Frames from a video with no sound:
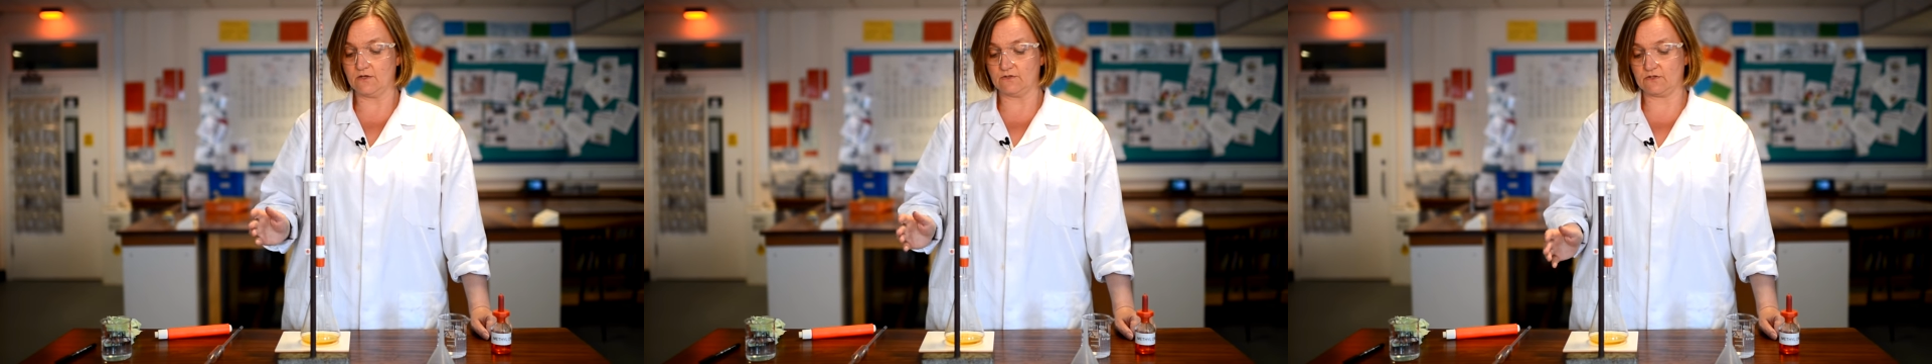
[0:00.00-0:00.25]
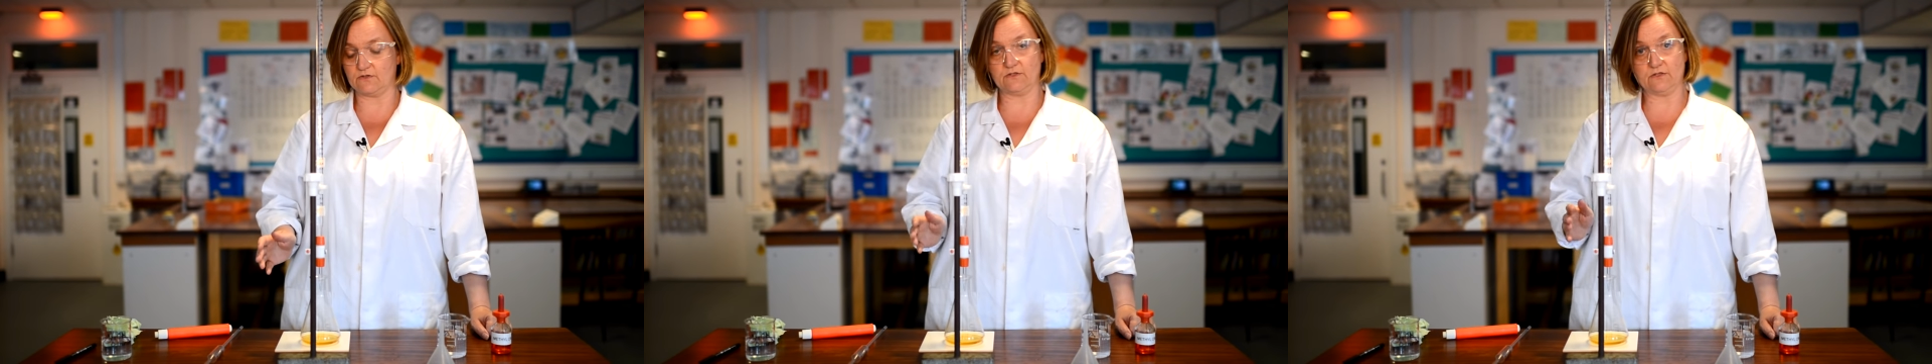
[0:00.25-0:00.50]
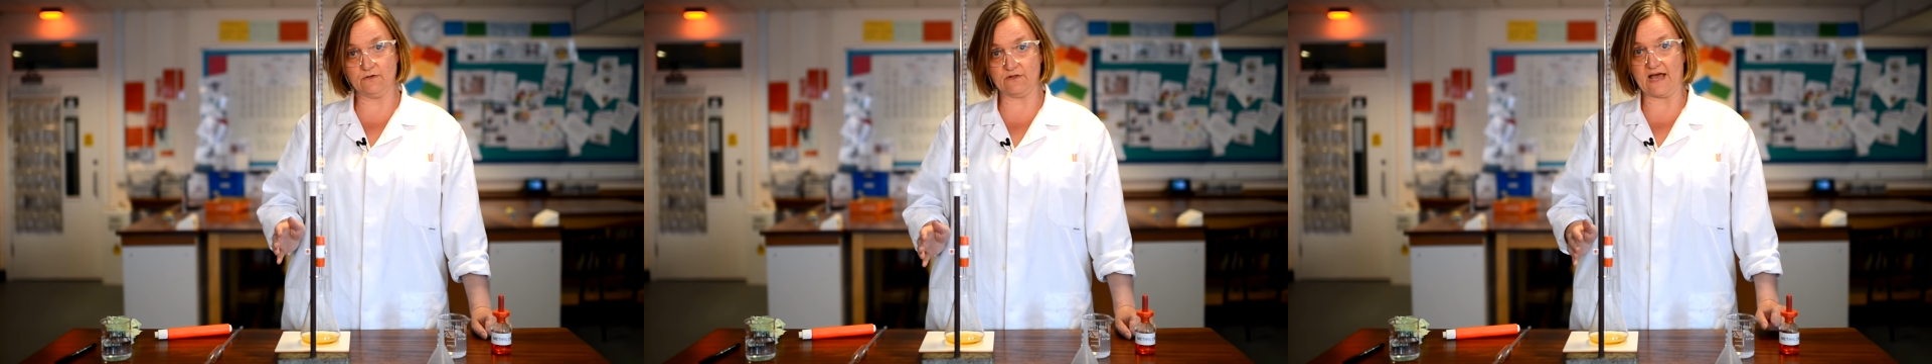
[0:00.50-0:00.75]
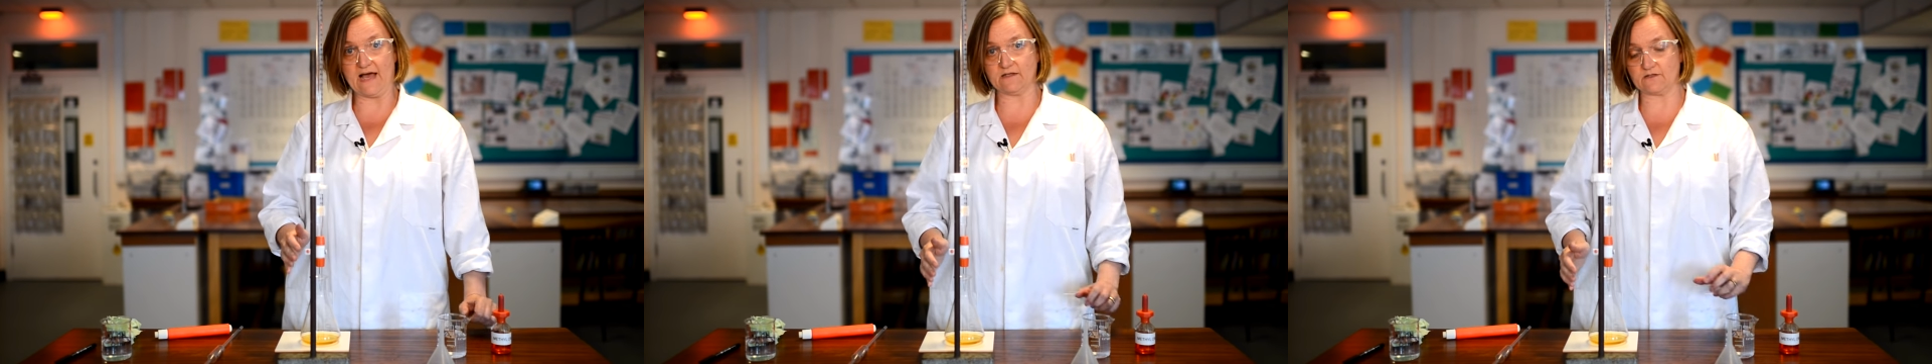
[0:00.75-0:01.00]
So to do
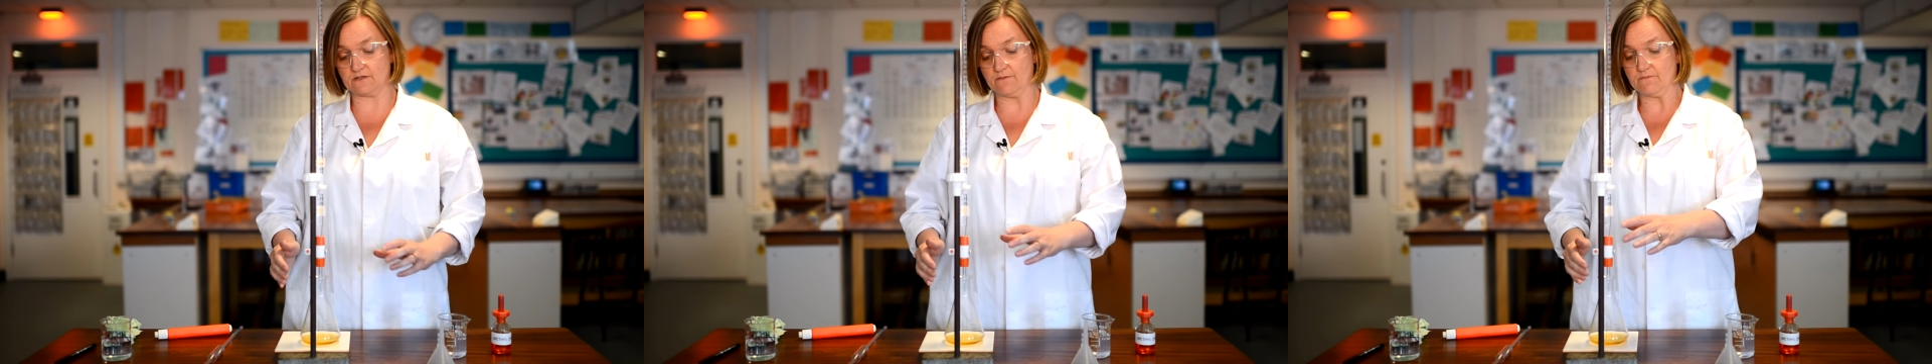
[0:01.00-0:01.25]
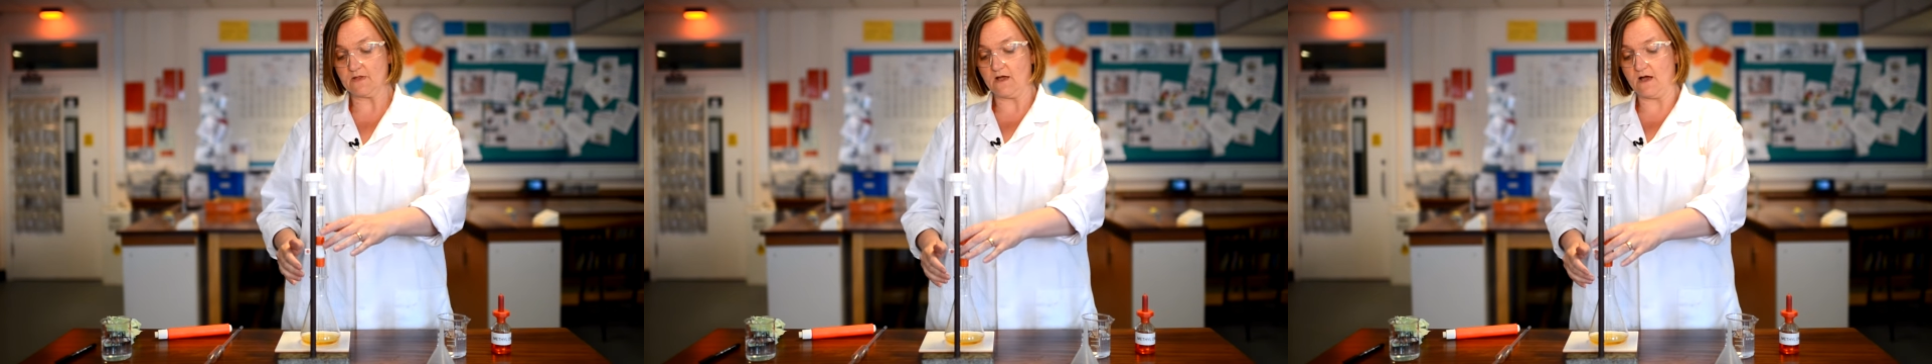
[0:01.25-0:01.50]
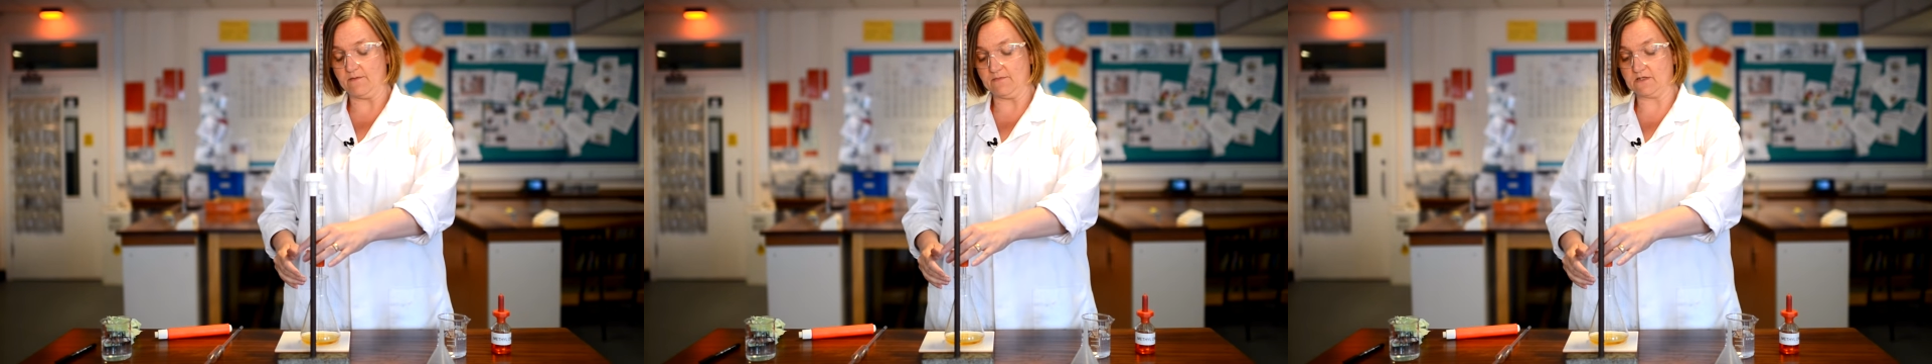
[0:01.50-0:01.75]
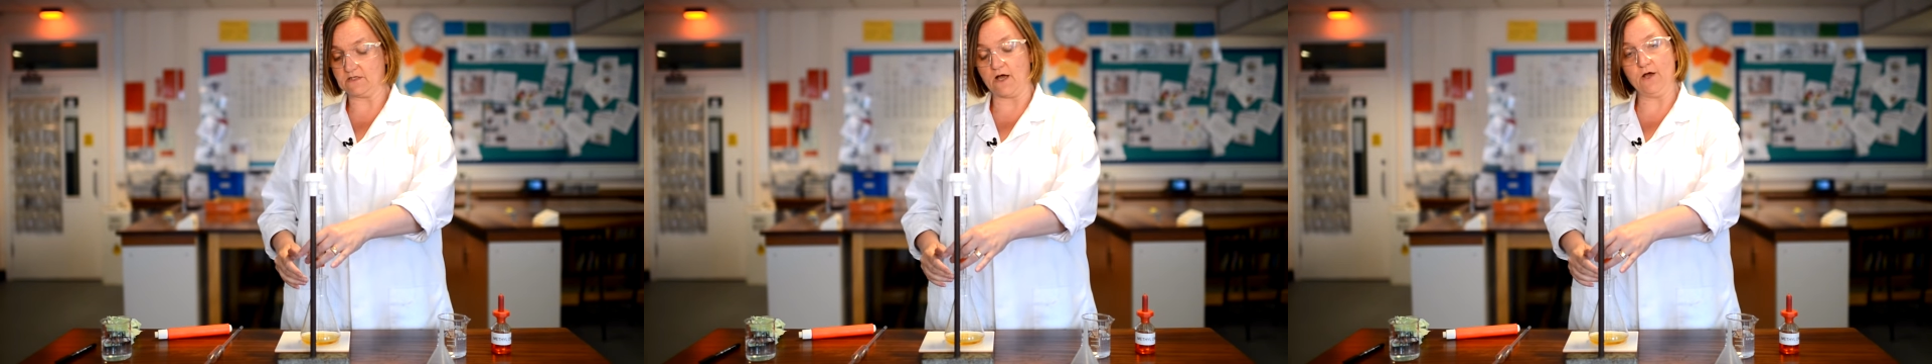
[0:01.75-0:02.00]
that, I'm
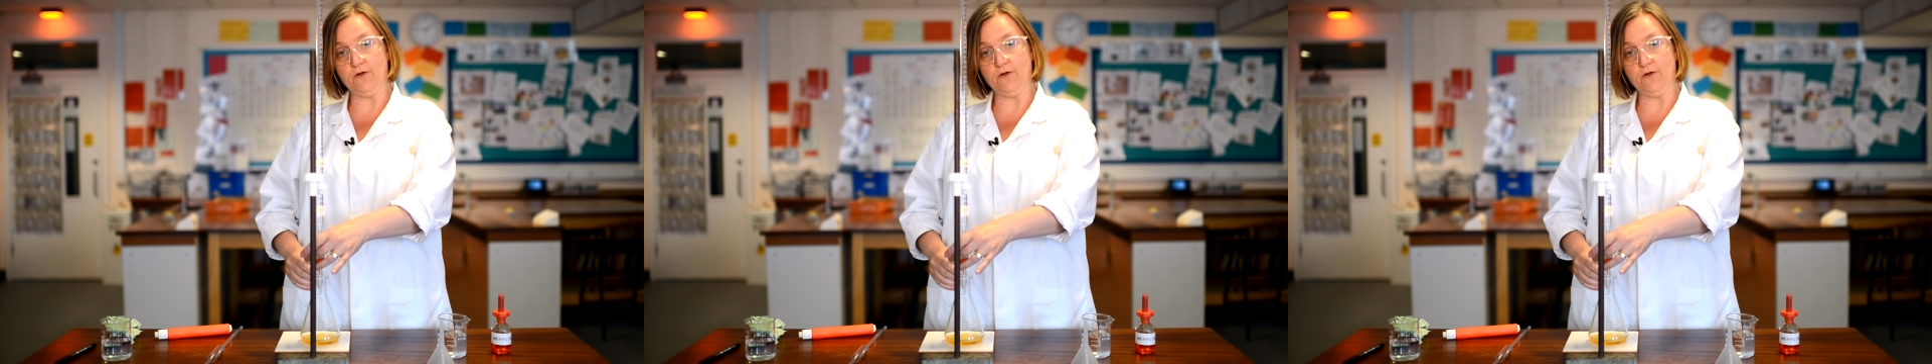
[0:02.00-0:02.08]
going to